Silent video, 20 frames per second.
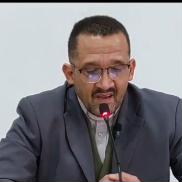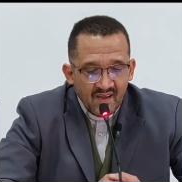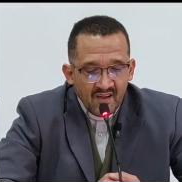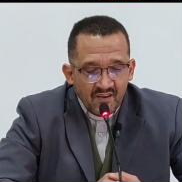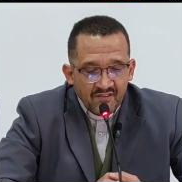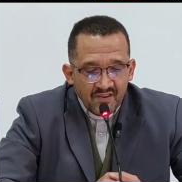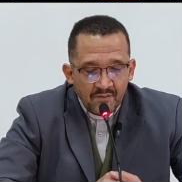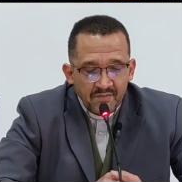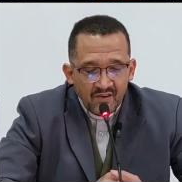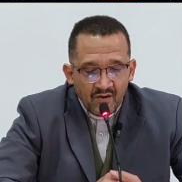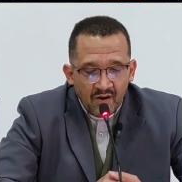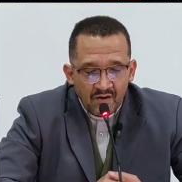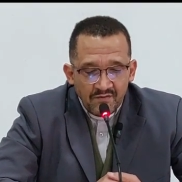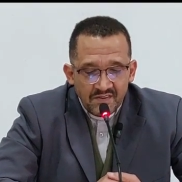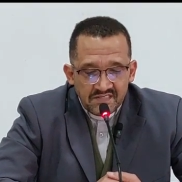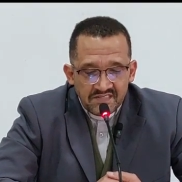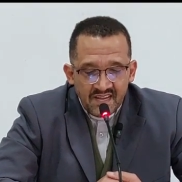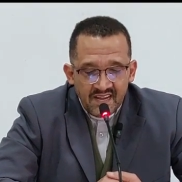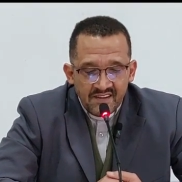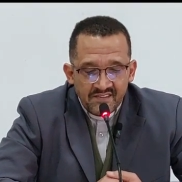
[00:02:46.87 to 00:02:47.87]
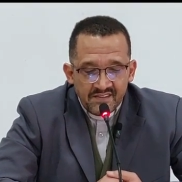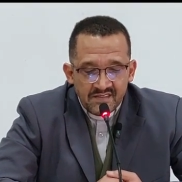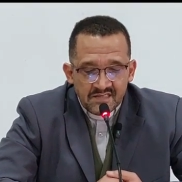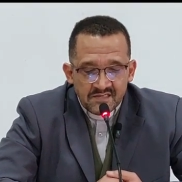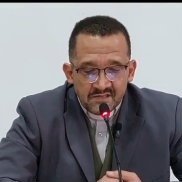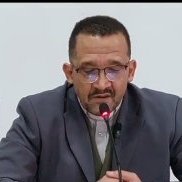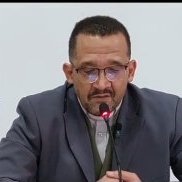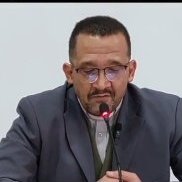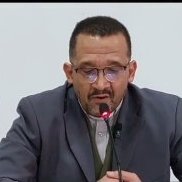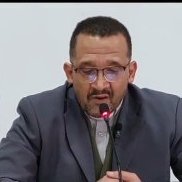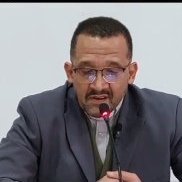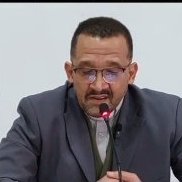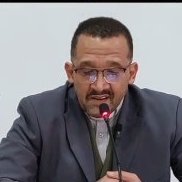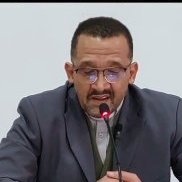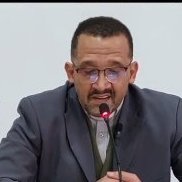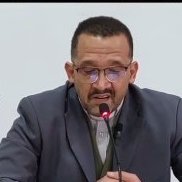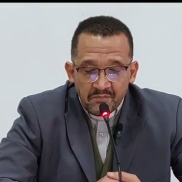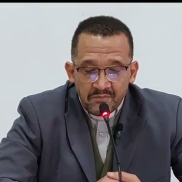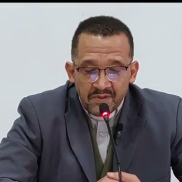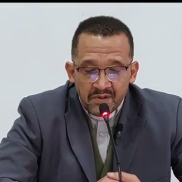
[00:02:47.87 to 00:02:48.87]
From the conversations of
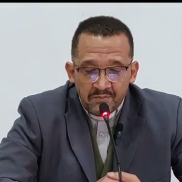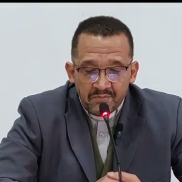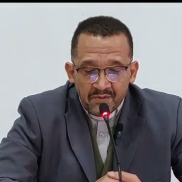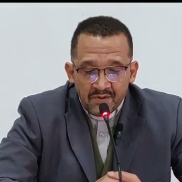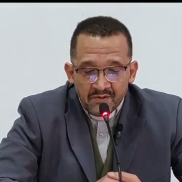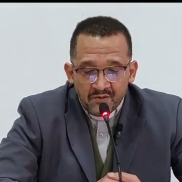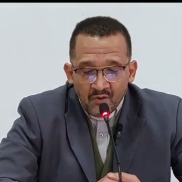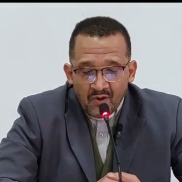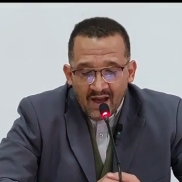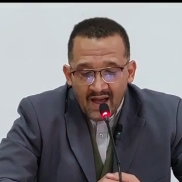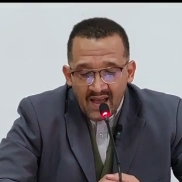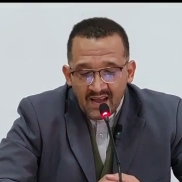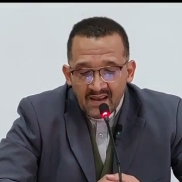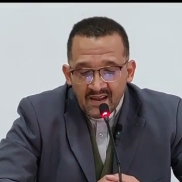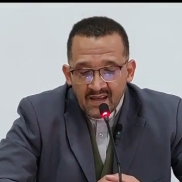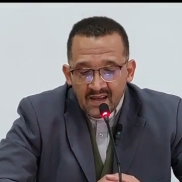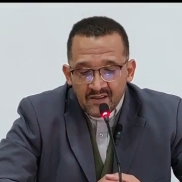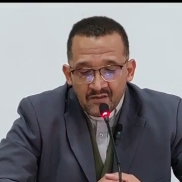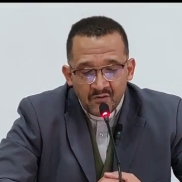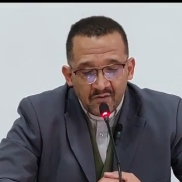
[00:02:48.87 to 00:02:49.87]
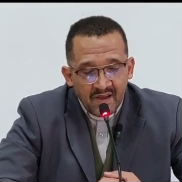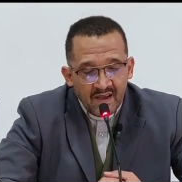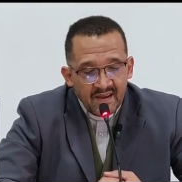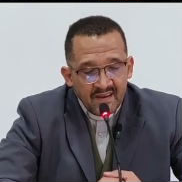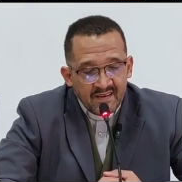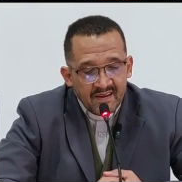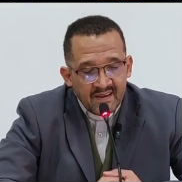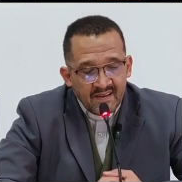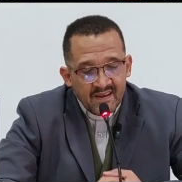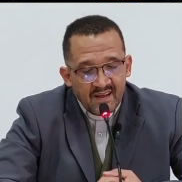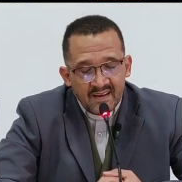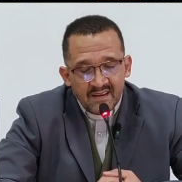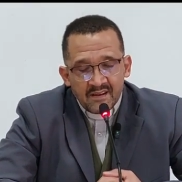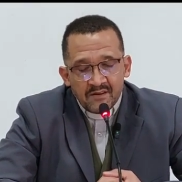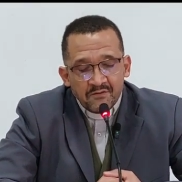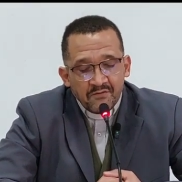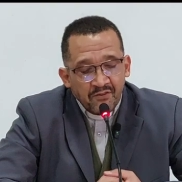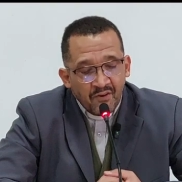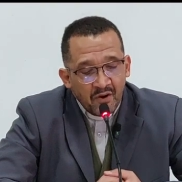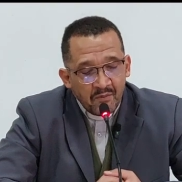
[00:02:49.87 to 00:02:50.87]
ordinary people to highly educated and
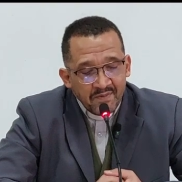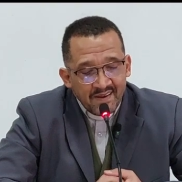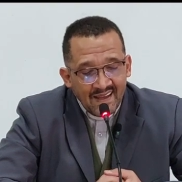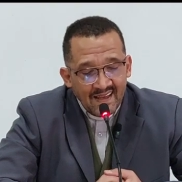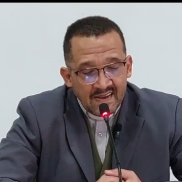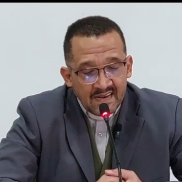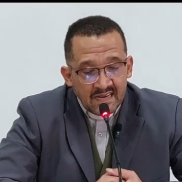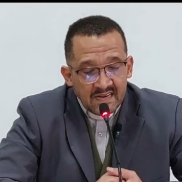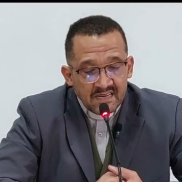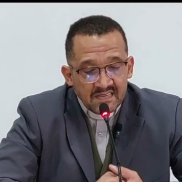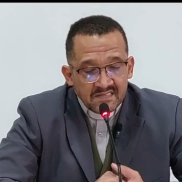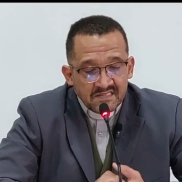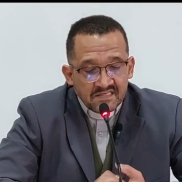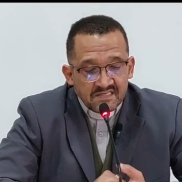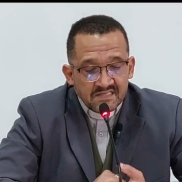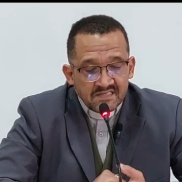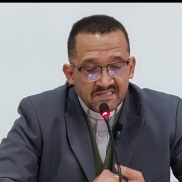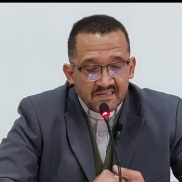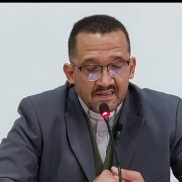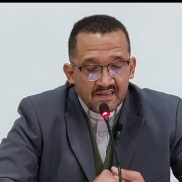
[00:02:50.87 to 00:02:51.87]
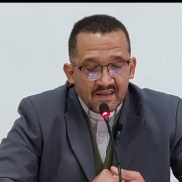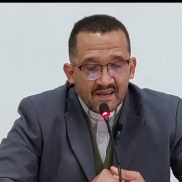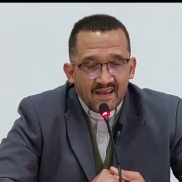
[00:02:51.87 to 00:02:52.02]
informed analysts,